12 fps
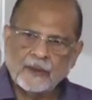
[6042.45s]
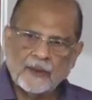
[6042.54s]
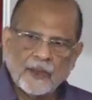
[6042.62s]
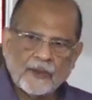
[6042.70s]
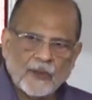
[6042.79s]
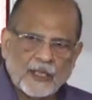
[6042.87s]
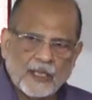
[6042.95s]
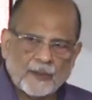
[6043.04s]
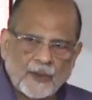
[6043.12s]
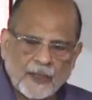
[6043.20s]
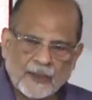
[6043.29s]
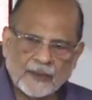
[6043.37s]
You have no other
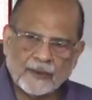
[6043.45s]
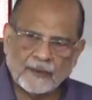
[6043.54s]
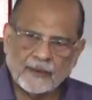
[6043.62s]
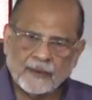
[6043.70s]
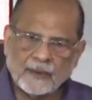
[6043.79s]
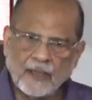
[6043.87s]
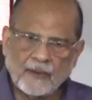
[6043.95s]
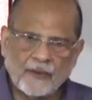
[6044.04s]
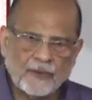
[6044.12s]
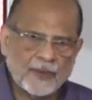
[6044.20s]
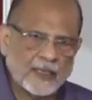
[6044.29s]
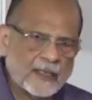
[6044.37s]
pot. Now
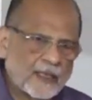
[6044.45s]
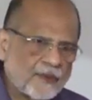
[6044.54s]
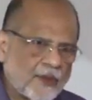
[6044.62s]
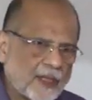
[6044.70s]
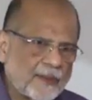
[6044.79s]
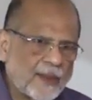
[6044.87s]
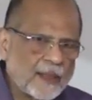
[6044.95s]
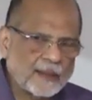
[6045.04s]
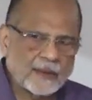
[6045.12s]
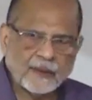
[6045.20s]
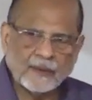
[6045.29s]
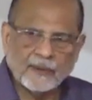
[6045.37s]
whom does that water
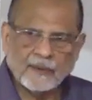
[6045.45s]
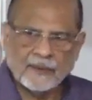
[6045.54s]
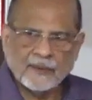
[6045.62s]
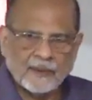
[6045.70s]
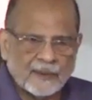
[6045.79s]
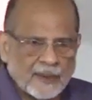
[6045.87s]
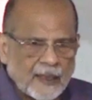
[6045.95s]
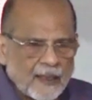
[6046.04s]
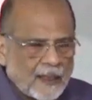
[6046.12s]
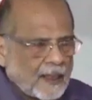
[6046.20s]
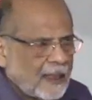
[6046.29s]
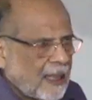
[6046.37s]
belong to?
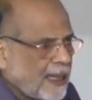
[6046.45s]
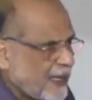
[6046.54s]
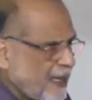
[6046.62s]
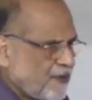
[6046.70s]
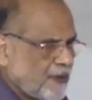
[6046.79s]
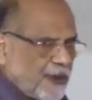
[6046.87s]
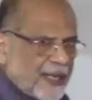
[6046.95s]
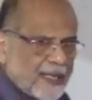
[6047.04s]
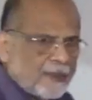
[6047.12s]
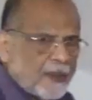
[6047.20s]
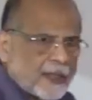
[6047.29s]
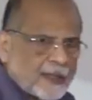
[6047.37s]
I gave you only
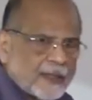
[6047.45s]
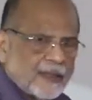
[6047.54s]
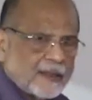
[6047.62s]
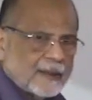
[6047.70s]
the pot.